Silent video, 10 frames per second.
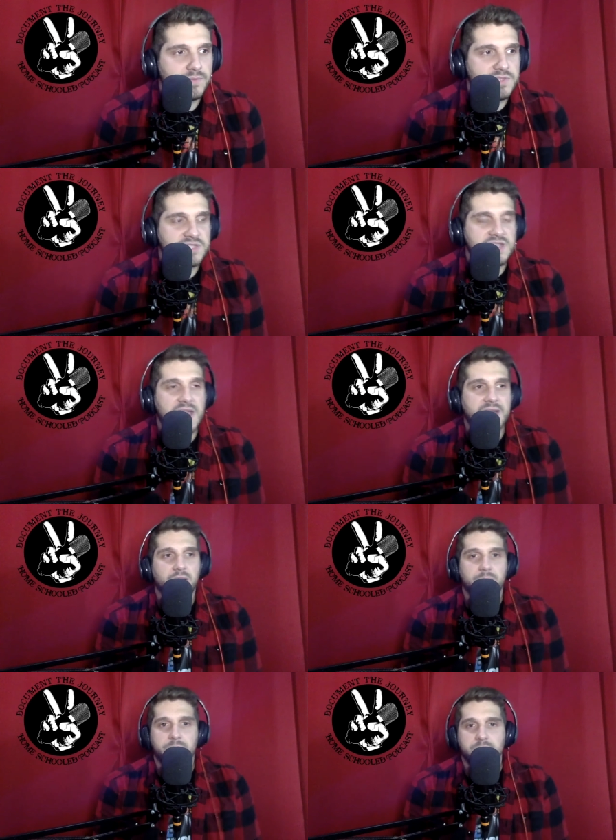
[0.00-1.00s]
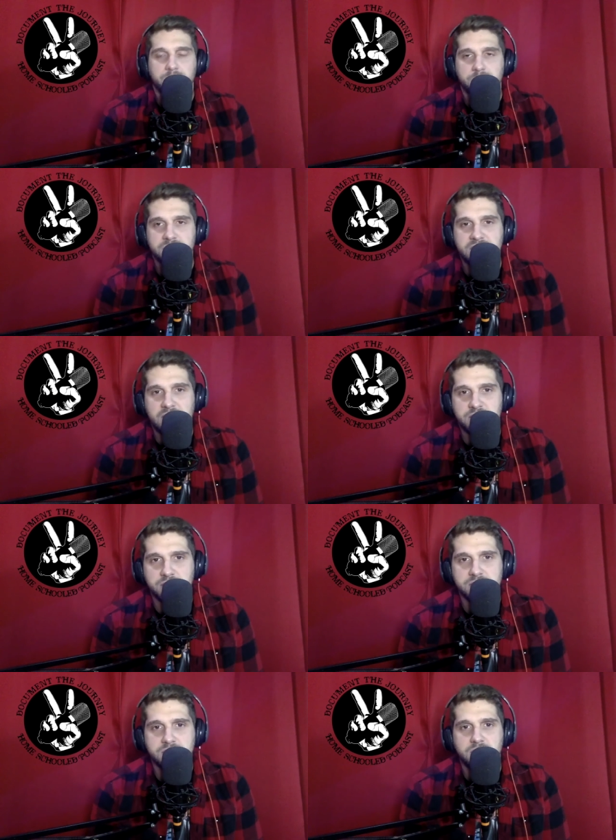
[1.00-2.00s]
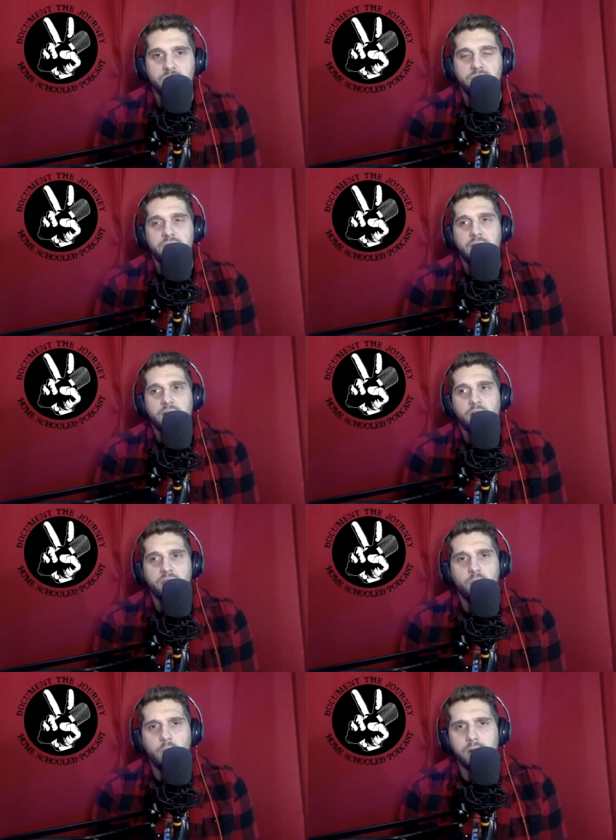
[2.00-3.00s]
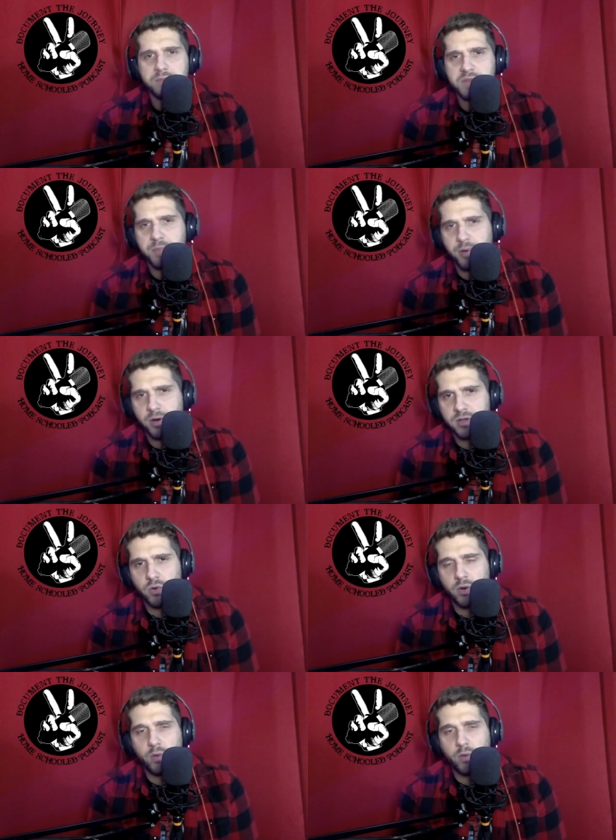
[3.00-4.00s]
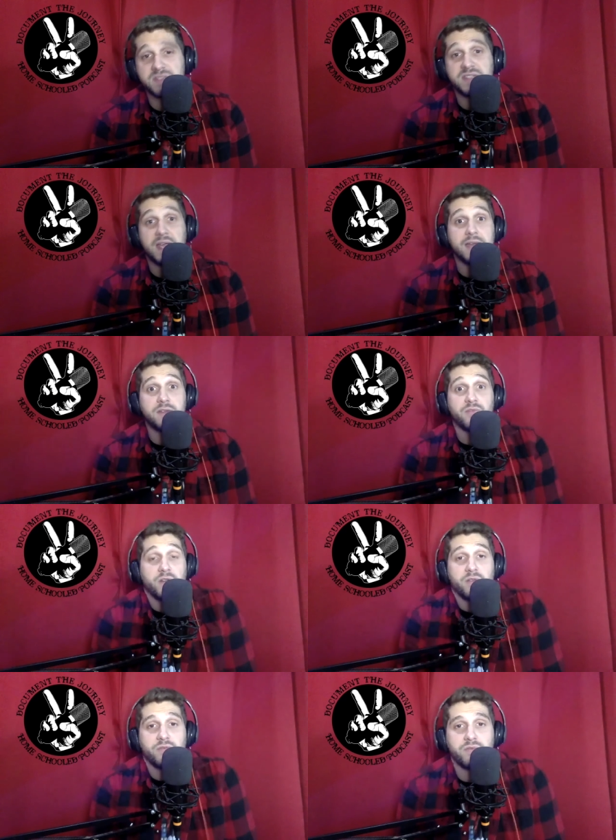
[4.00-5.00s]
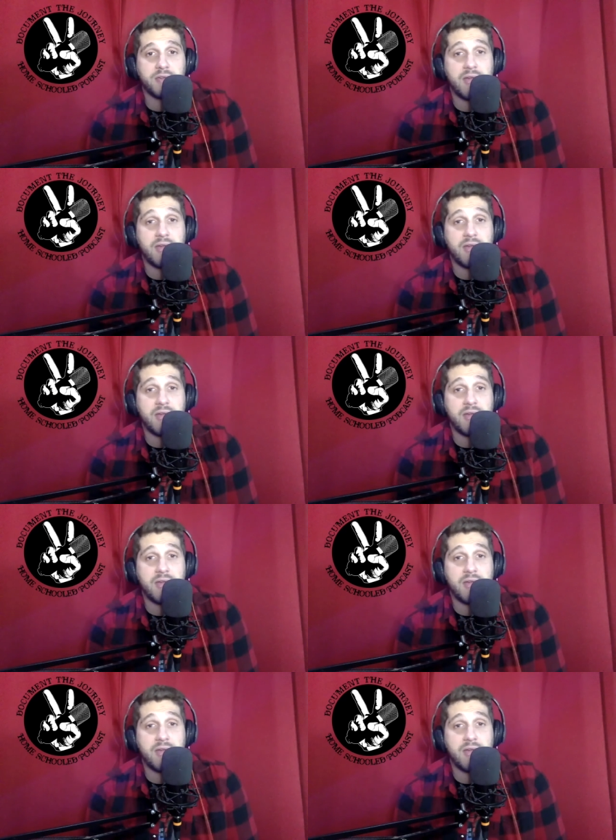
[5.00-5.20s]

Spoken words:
stand-up sessions, I called it Welcome to Purgatory, where I would stand in front of the